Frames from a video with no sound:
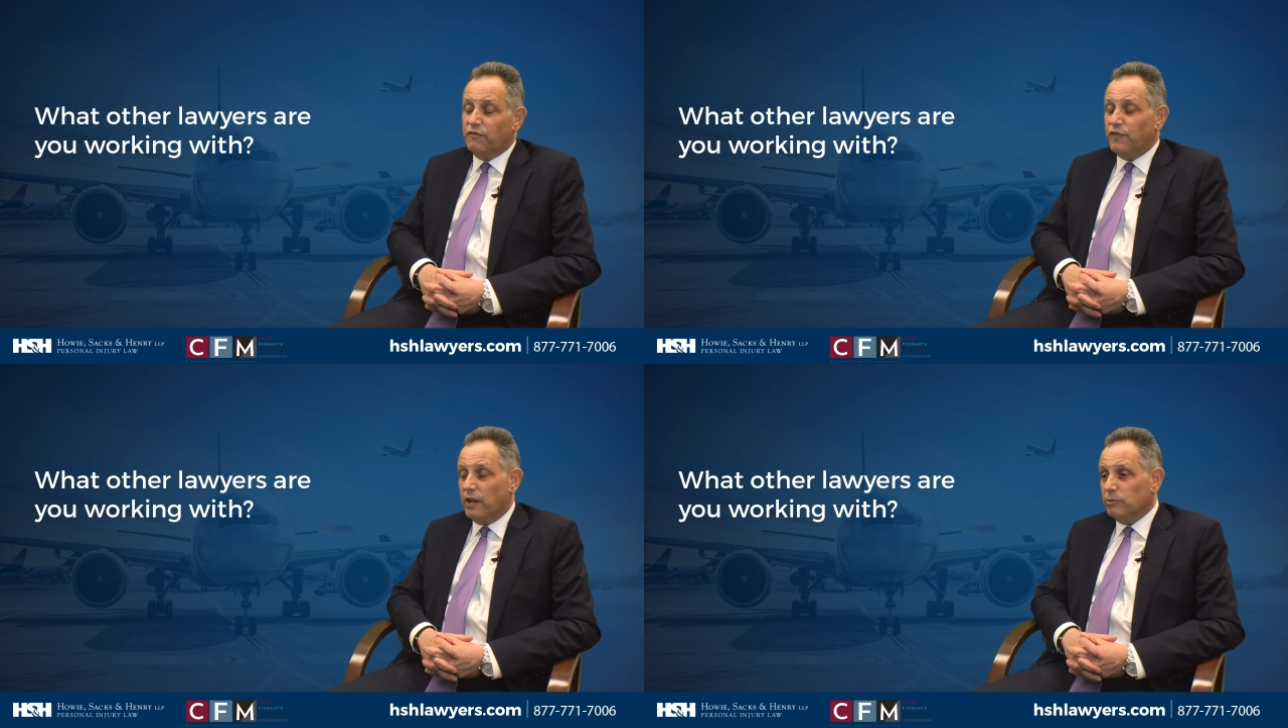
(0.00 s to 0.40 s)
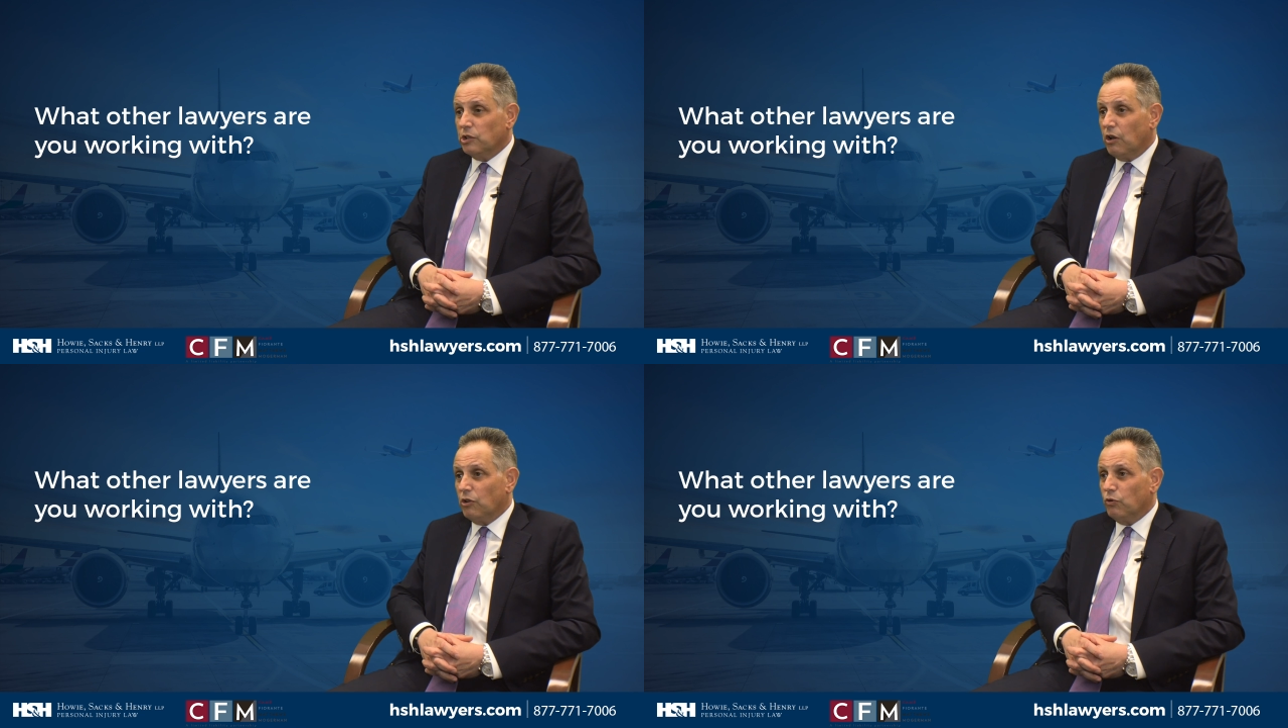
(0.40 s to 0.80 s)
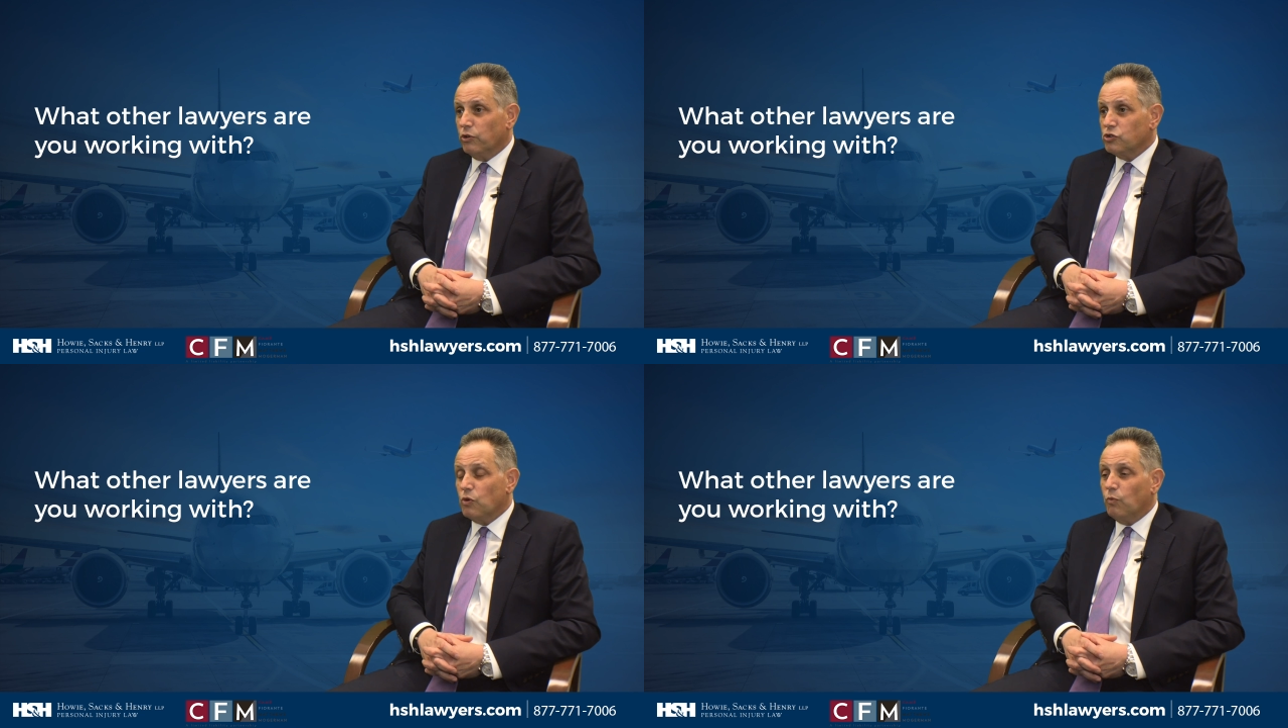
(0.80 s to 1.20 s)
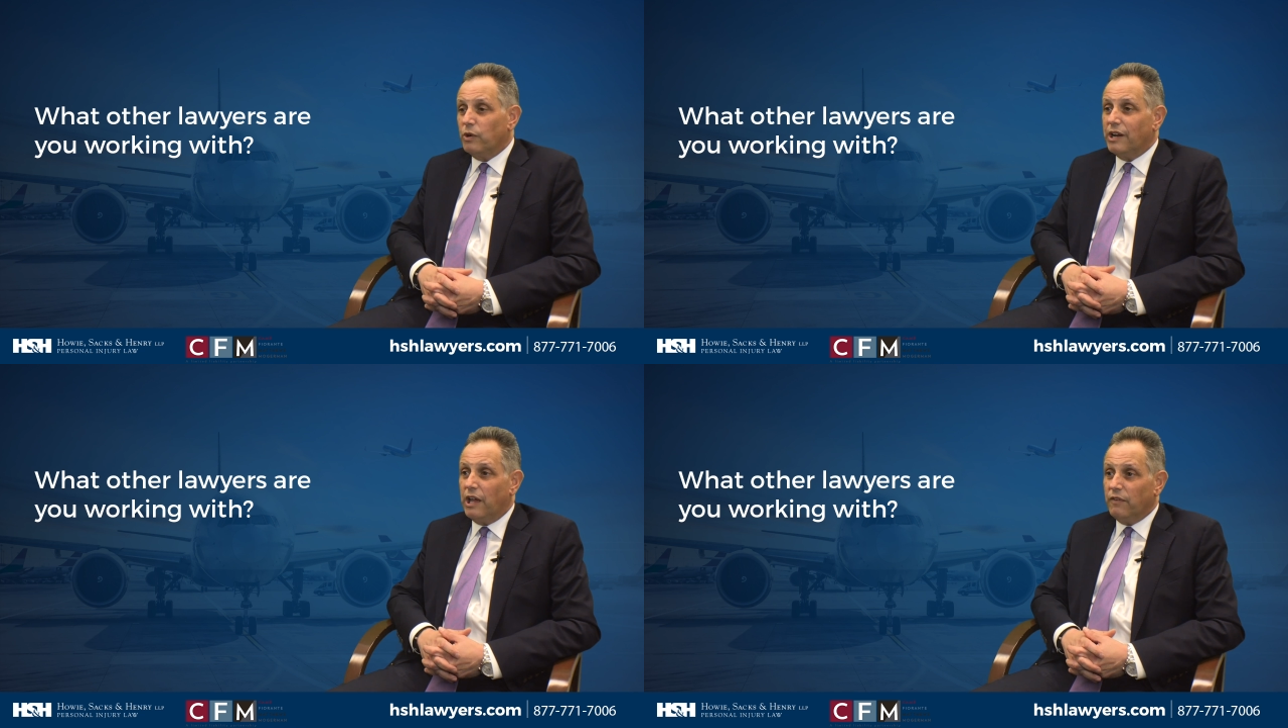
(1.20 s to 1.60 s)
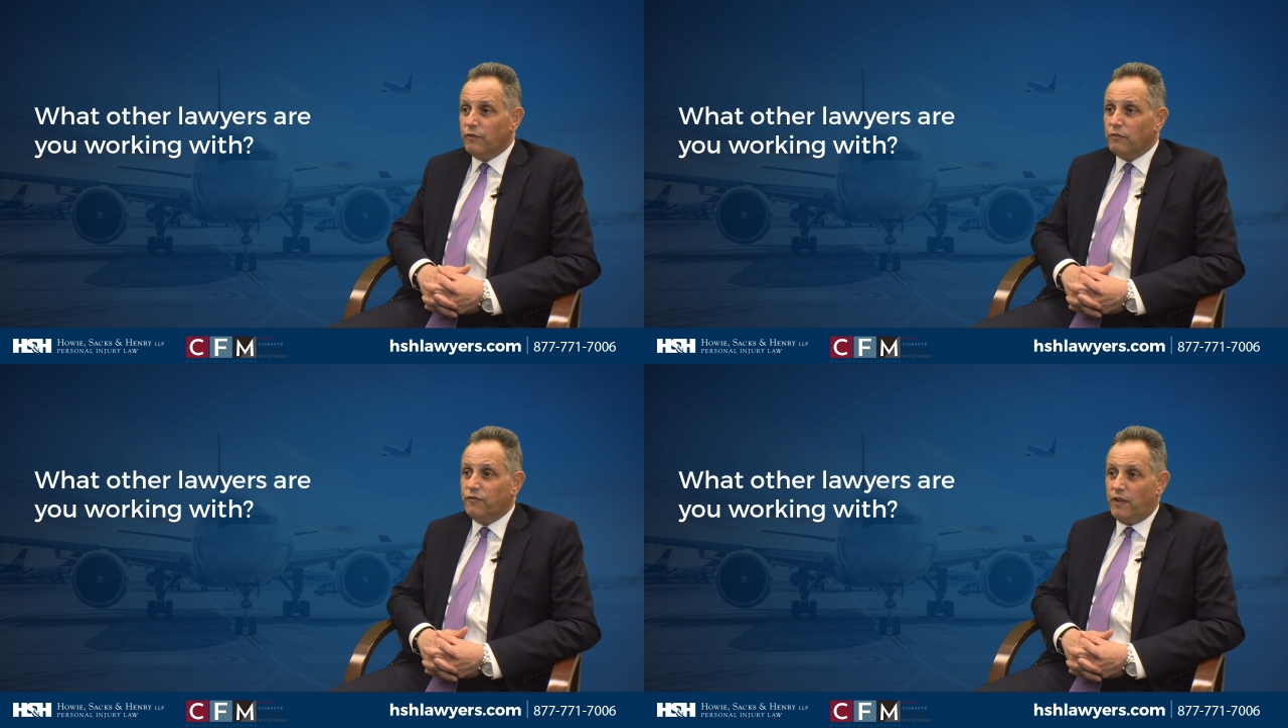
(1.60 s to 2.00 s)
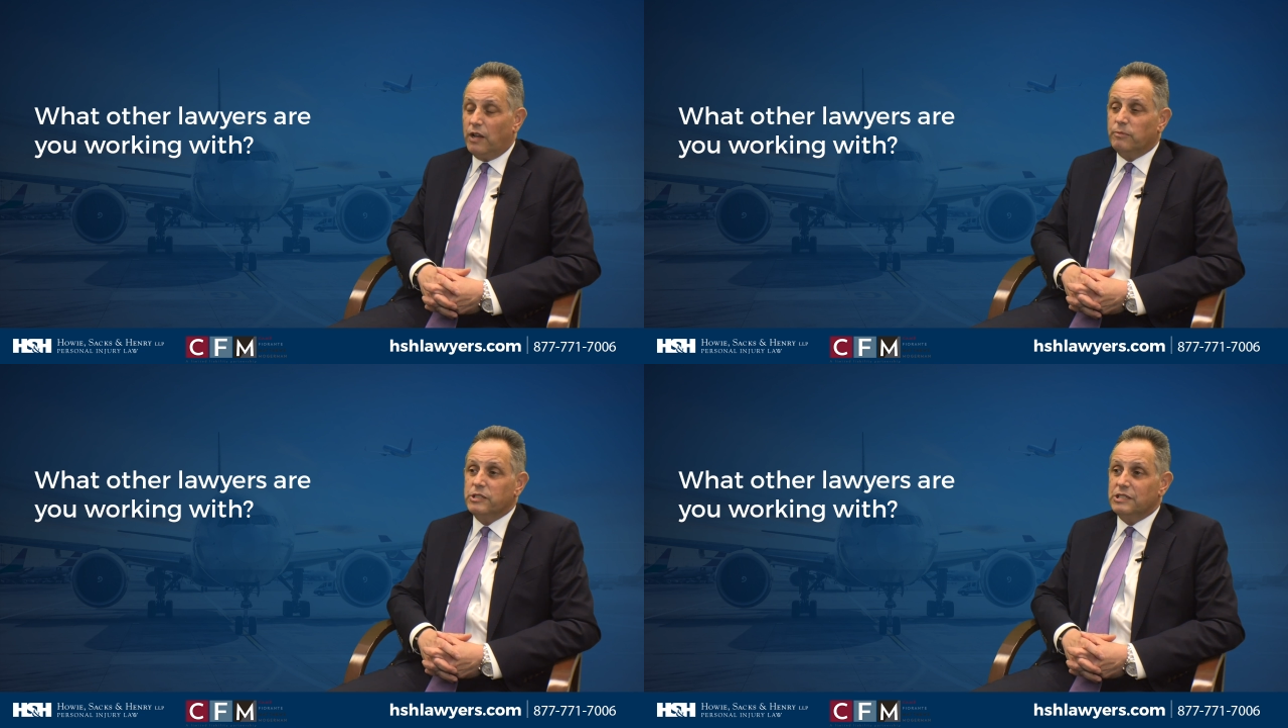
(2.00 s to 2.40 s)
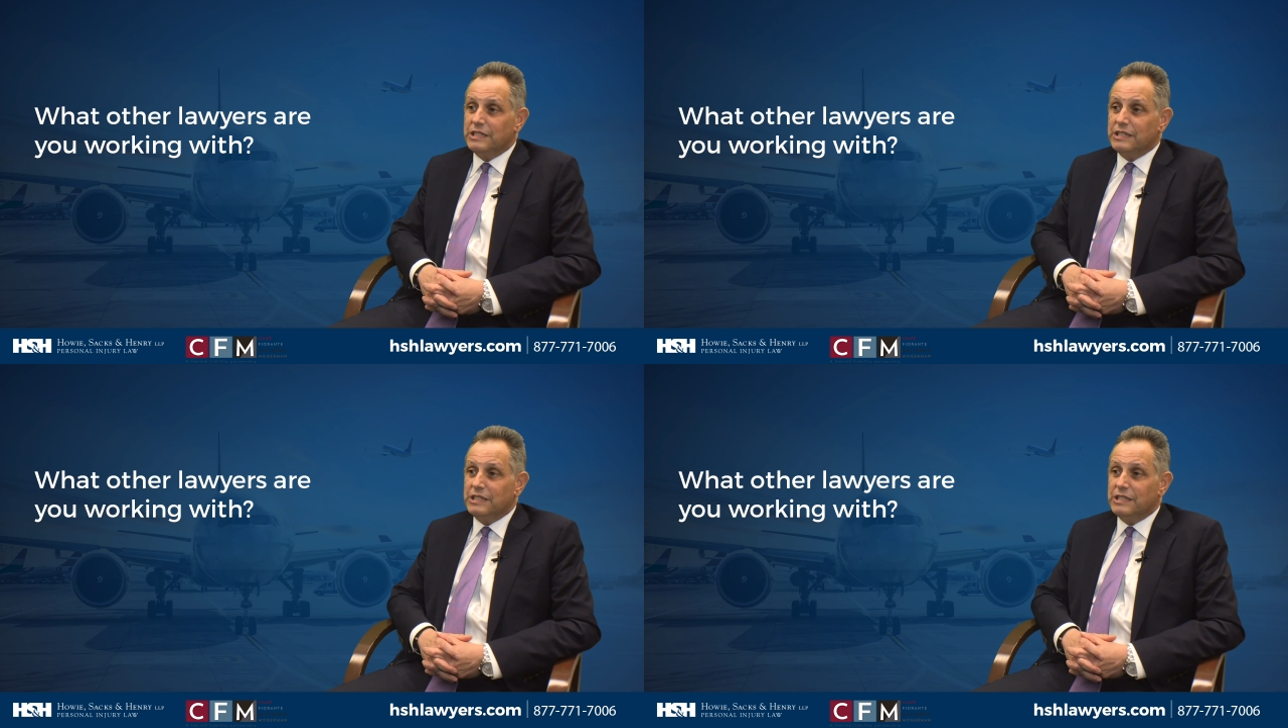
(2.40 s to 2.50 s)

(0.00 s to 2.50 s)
family law lawyers, whatever families